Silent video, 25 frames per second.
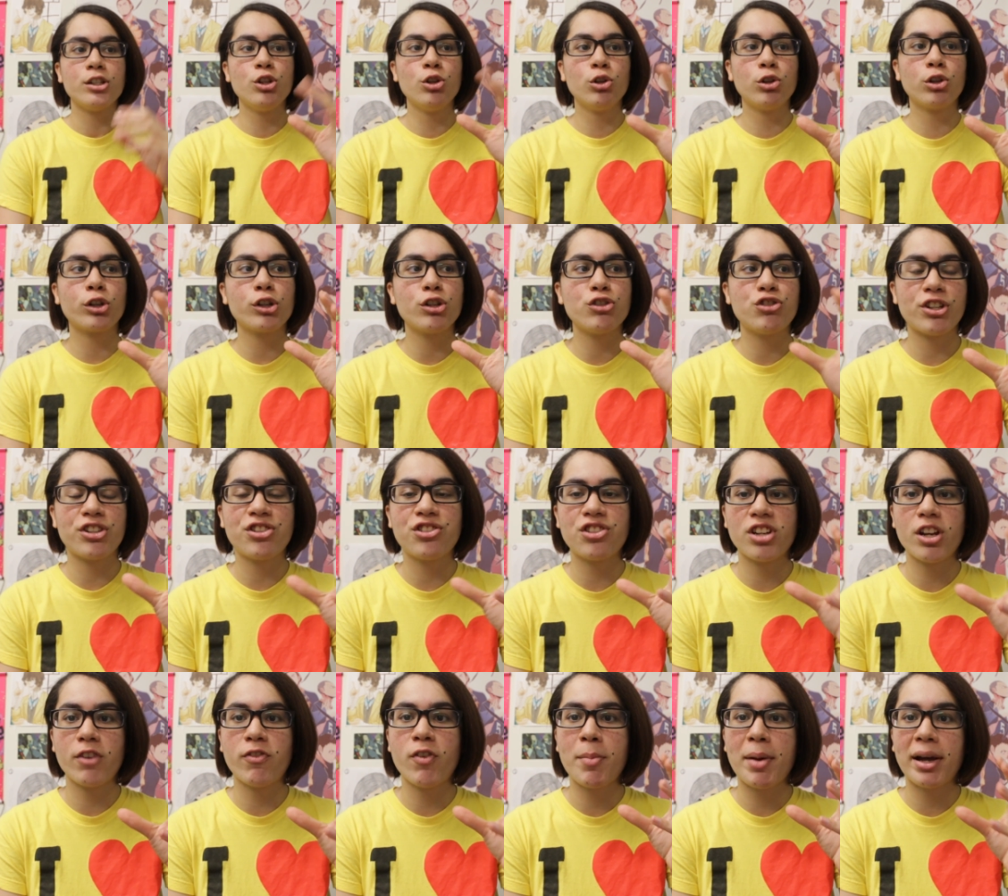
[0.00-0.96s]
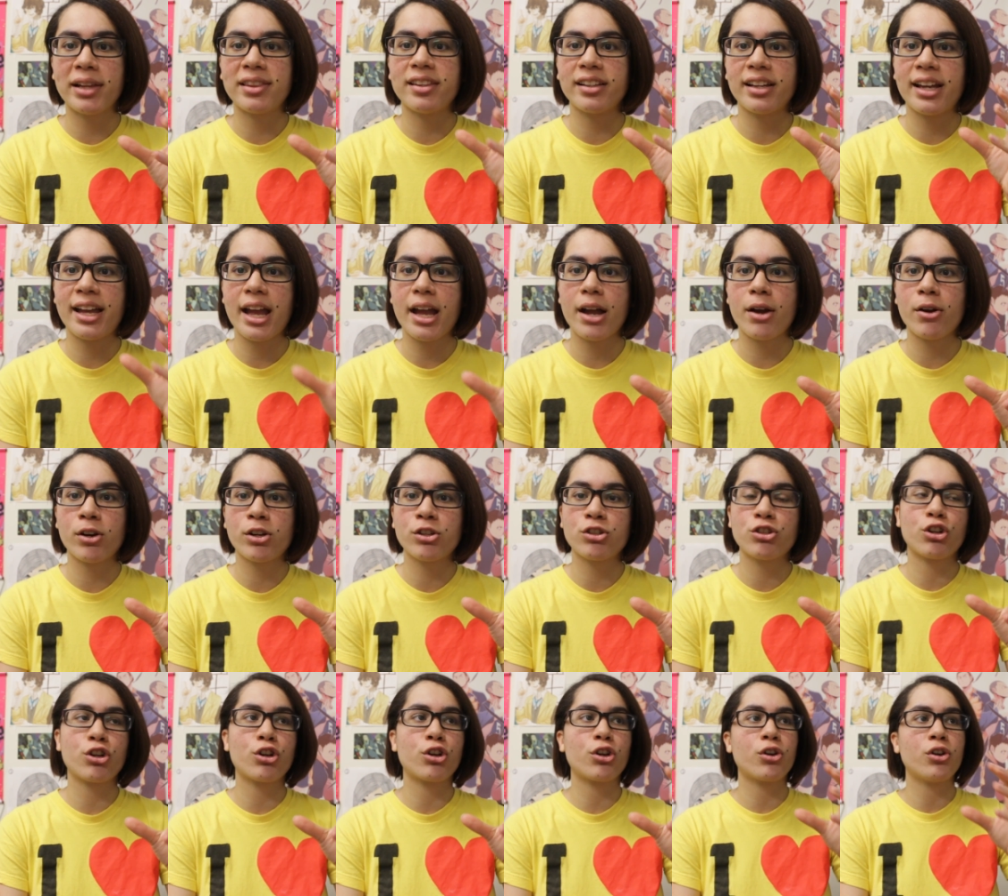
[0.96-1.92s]
You learn just enough about the
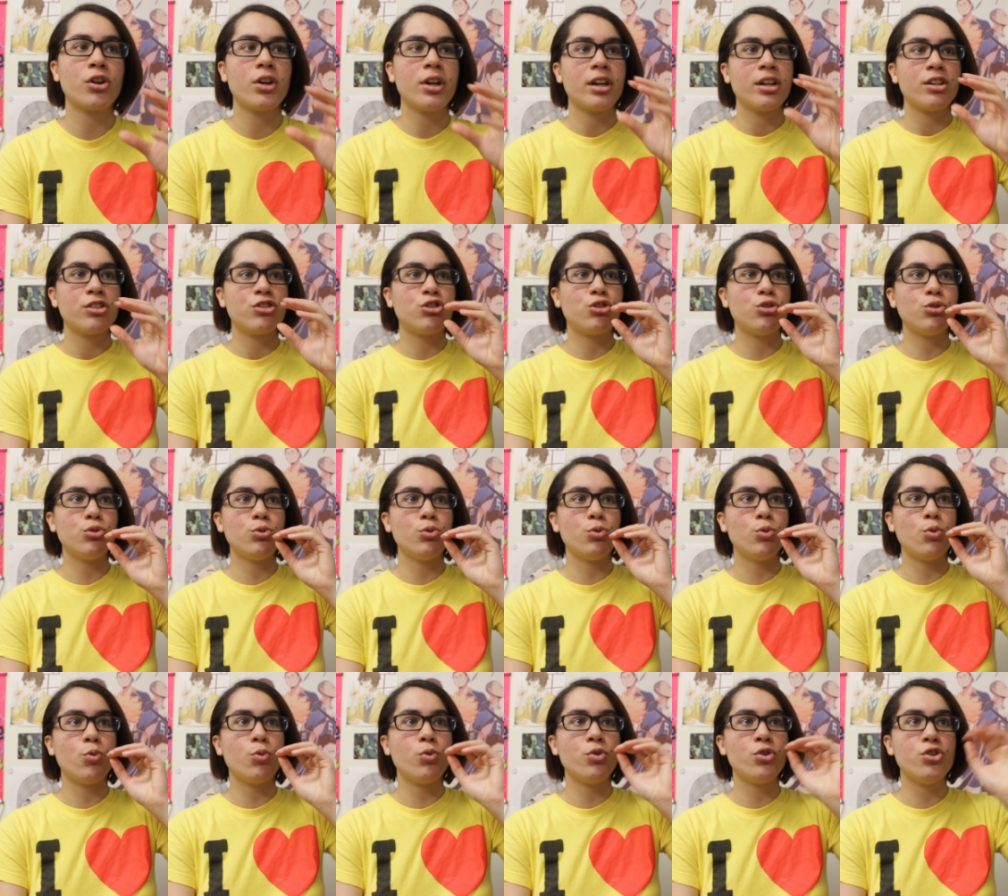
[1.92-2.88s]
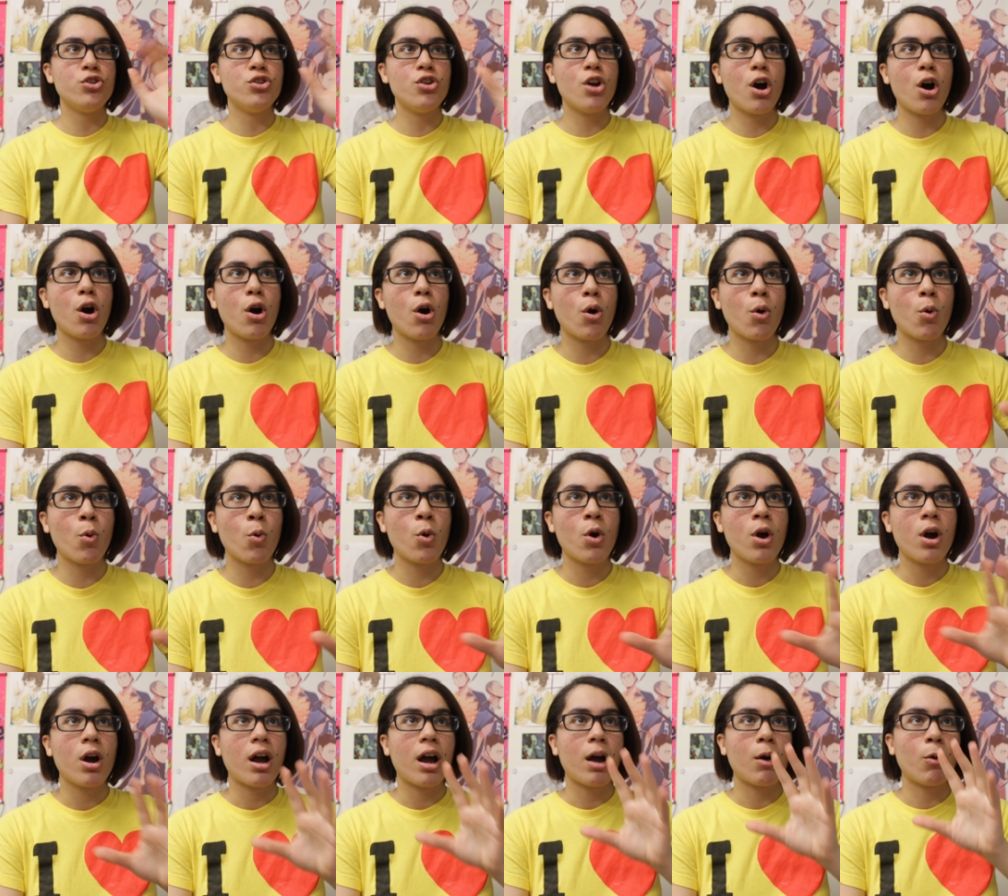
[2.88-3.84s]
character to know